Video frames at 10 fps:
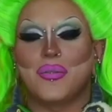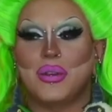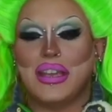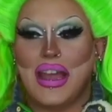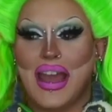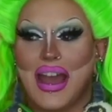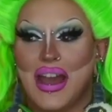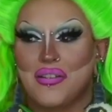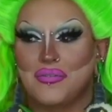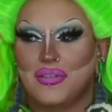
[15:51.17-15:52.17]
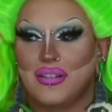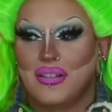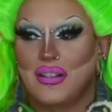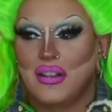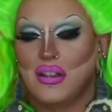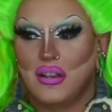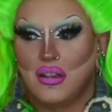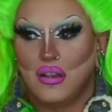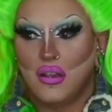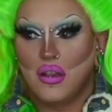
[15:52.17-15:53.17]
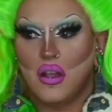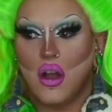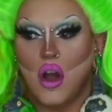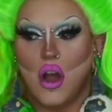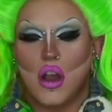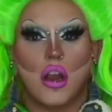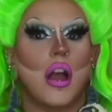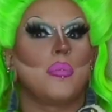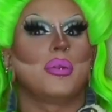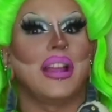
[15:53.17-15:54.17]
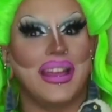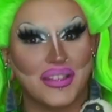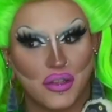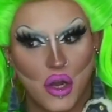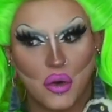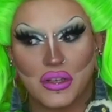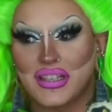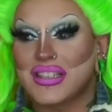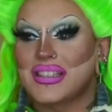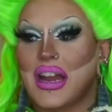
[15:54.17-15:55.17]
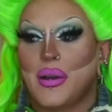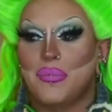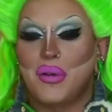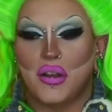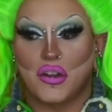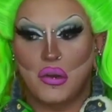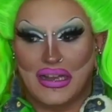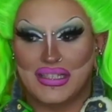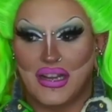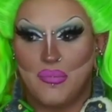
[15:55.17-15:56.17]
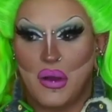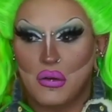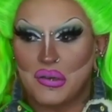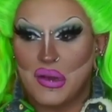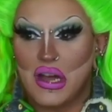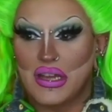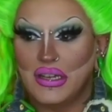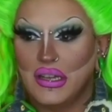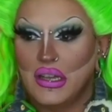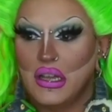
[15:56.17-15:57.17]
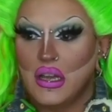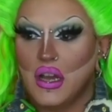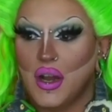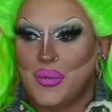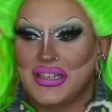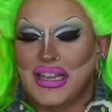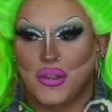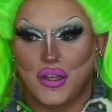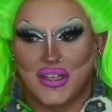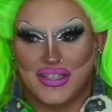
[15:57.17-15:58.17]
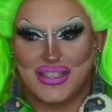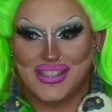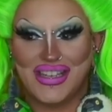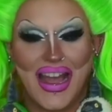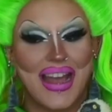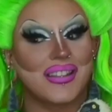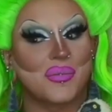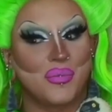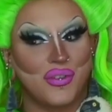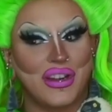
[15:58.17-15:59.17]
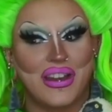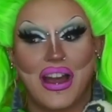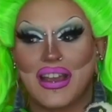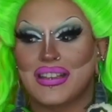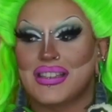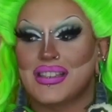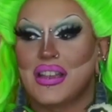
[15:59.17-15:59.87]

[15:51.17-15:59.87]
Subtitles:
We have our Plant Cloak. This is now a bug and grass type Pokemon. We can take a look at its stats. Pretty nice.